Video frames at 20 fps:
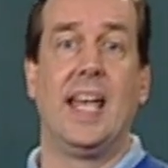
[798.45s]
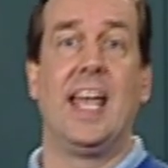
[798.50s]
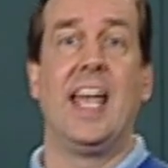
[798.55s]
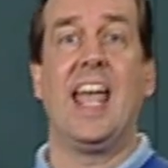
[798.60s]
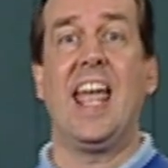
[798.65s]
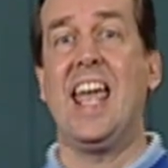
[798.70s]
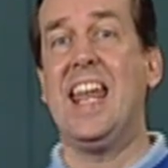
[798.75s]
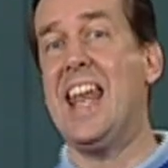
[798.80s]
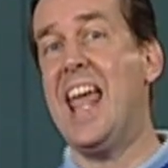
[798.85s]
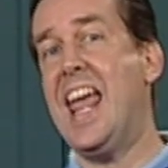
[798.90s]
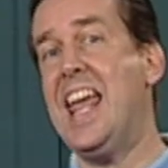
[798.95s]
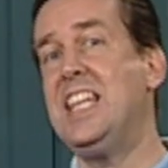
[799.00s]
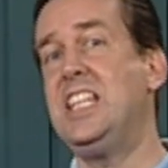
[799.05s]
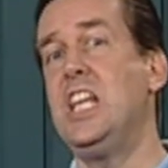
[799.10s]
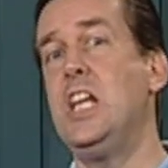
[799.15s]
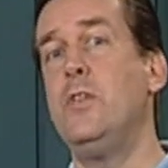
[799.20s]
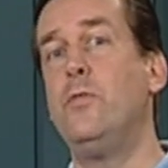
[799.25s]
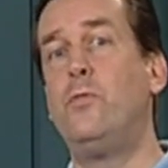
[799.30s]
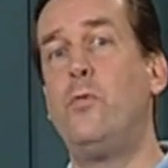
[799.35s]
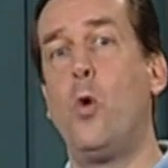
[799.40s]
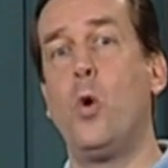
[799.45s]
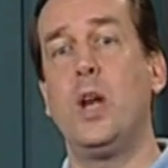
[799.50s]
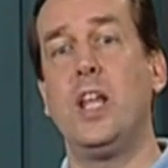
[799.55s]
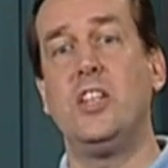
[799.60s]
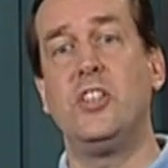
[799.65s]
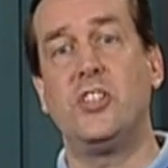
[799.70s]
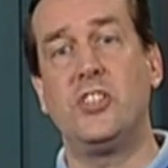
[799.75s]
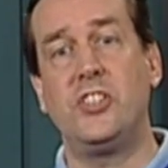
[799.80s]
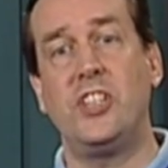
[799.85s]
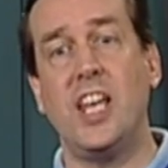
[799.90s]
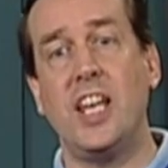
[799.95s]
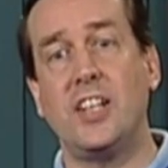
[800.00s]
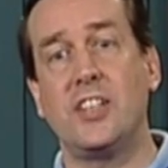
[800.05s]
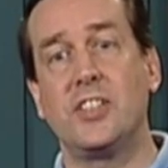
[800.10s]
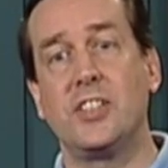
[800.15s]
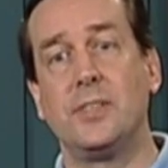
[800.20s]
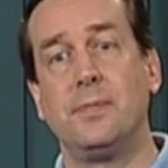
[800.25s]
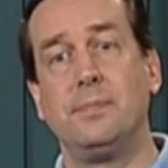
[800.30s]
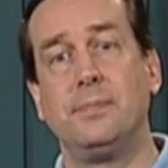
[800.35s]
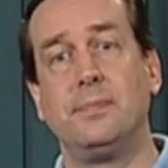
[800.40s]
In 1846,
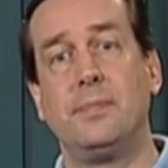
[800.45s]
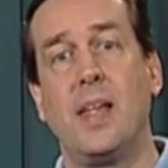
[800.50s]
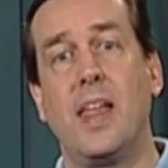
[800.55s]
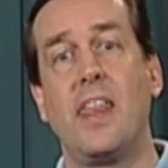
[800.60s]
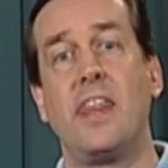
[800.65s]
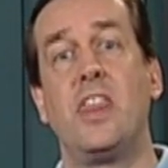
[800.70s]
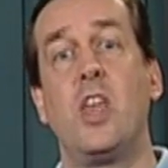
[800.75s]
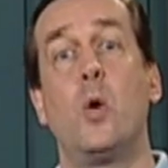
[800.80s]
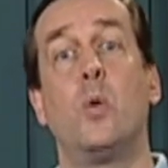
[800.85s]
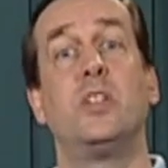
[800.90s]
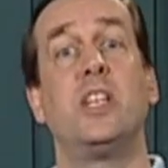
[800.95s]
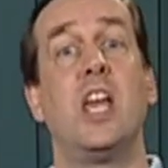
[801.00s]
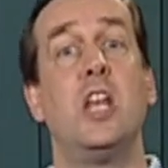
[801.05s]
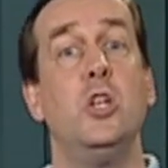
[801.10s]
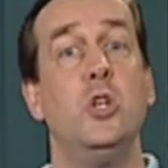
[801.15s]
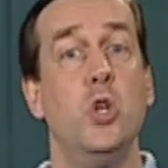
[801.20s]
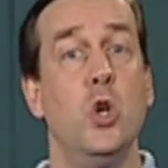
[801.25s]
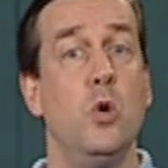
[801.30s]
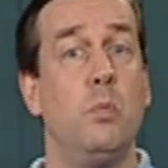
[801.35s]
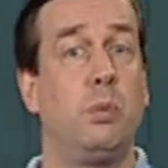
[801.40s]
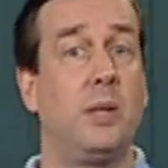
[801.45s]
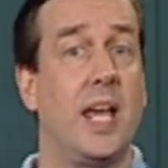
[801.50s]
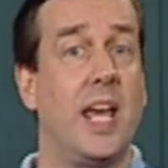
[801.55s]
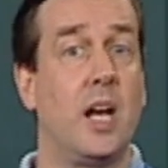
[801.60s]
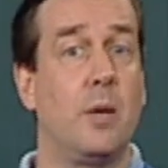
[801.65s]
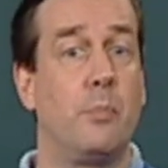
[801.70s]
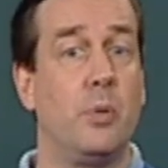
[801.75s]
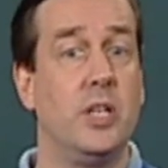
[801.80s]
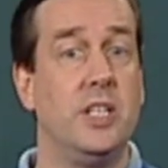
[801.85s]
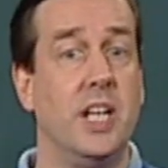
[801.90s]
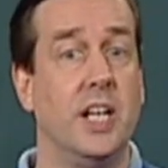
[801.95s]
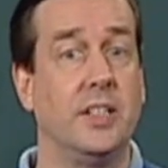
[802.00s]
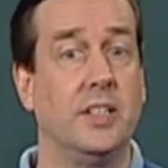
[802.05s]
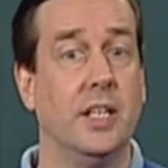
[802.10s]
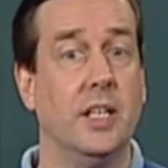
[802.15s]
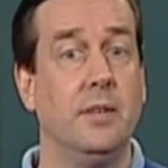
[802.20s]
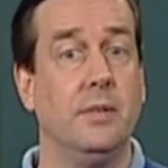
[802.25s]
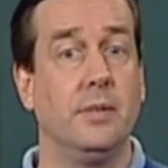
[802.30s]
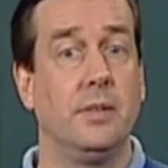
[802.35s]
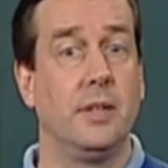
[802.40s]
there was a new planet
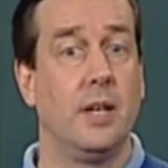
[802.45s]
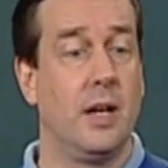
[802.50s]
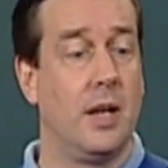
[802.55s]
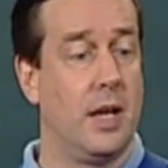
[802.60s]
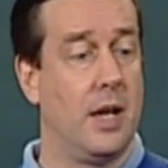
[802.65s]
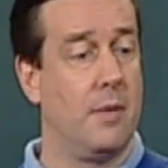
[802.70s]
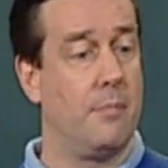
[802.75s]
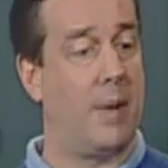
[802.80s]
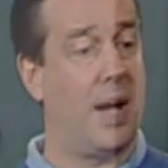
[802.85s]
predicted by